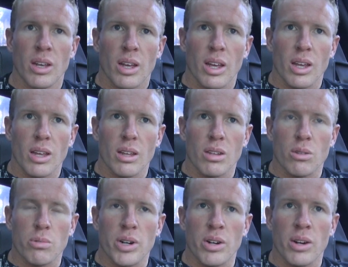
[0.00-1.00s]
and the
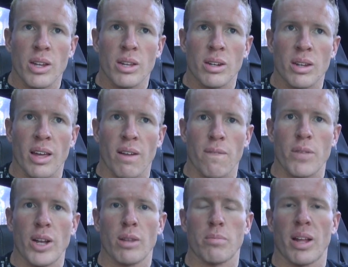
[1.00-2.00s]
rear end kind of
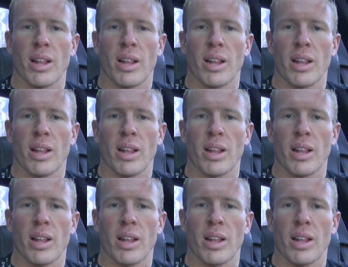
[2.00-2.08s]
fell in my